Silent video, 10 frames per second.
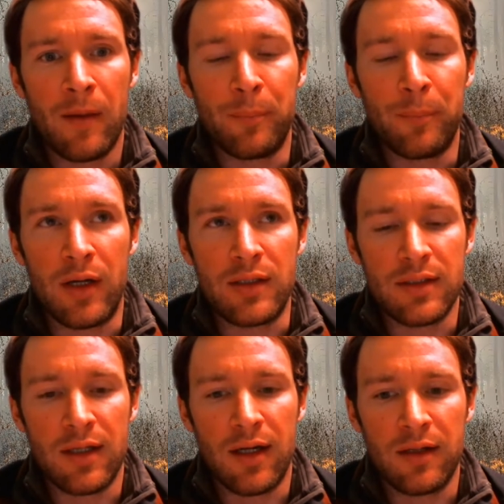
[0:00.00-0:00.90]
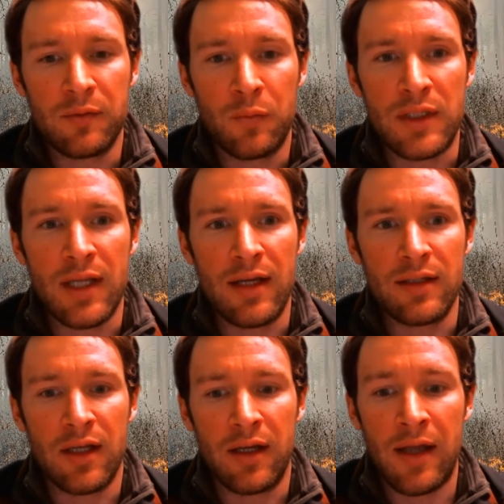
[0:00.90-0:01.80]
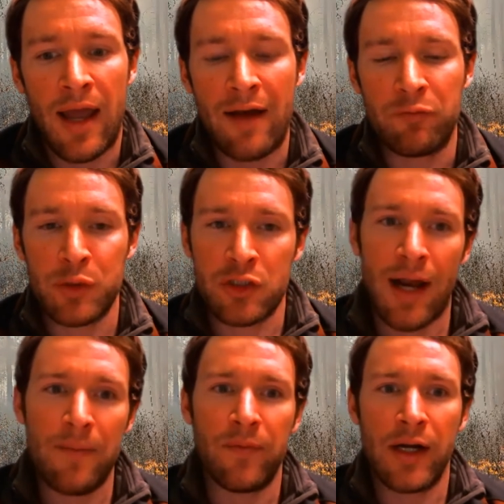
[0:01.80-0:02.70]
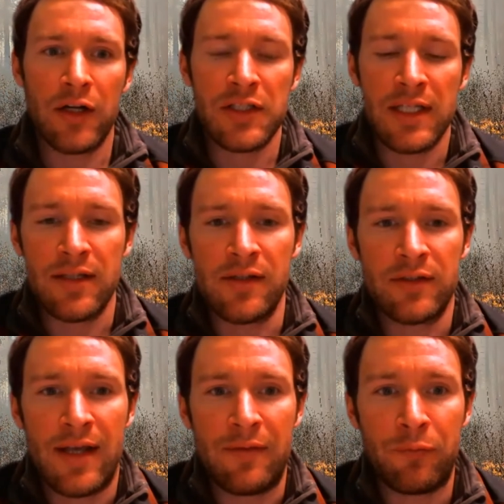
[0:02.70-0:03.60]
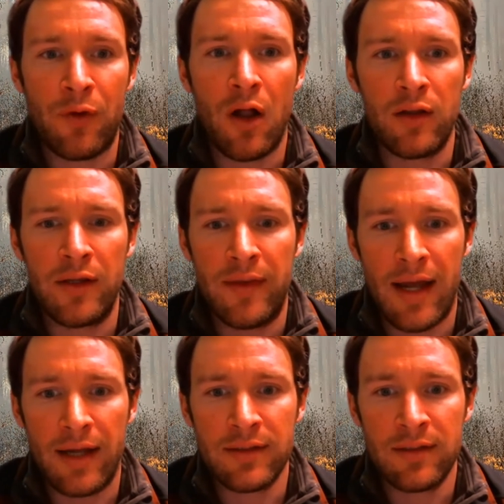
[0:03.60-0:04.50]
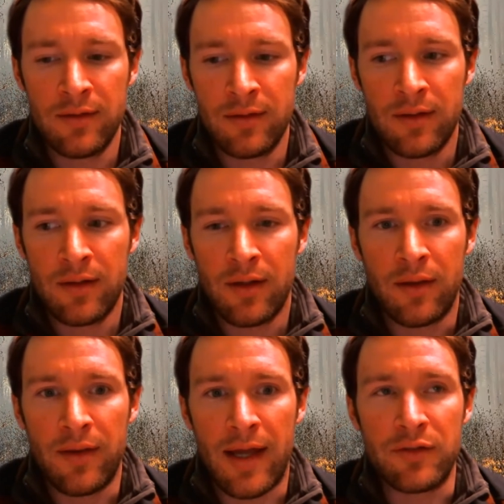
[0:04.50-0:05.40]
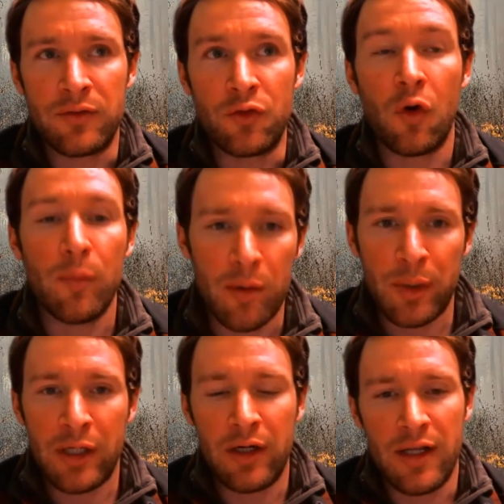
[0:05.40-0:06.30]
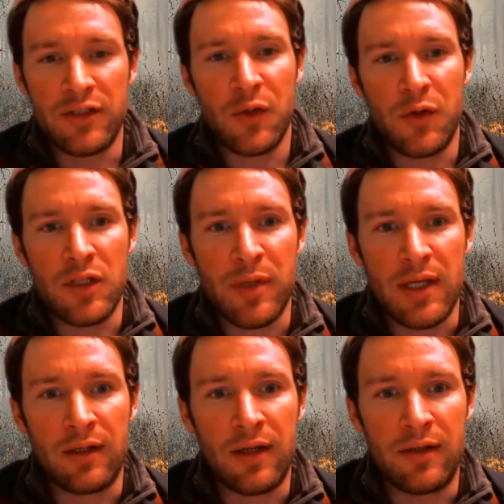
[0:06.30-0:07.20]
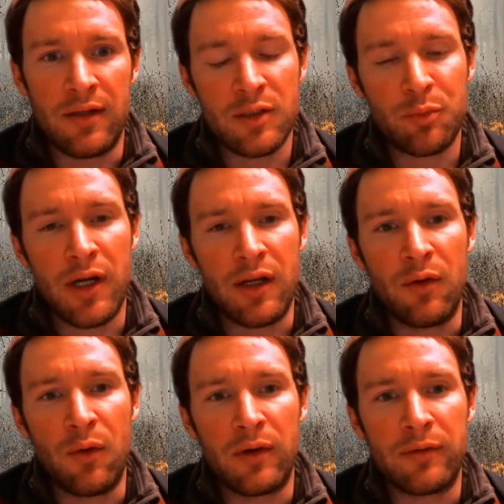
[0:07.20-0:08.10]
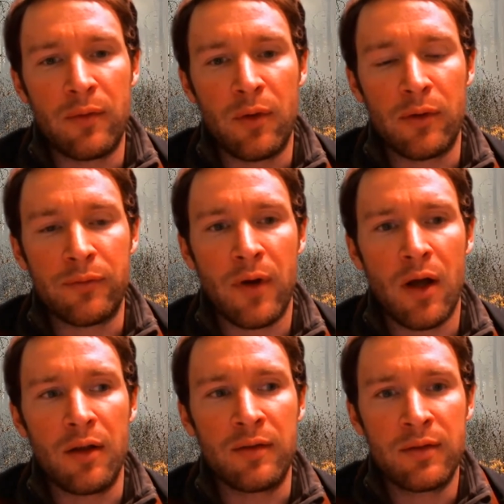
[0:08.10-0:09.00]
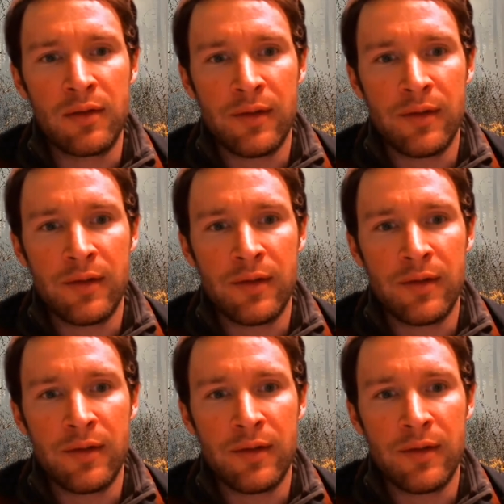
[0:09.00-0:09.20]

but we tend to have prescribed fire seasons that fall in that dormant period, so to speak, in the spring or fall.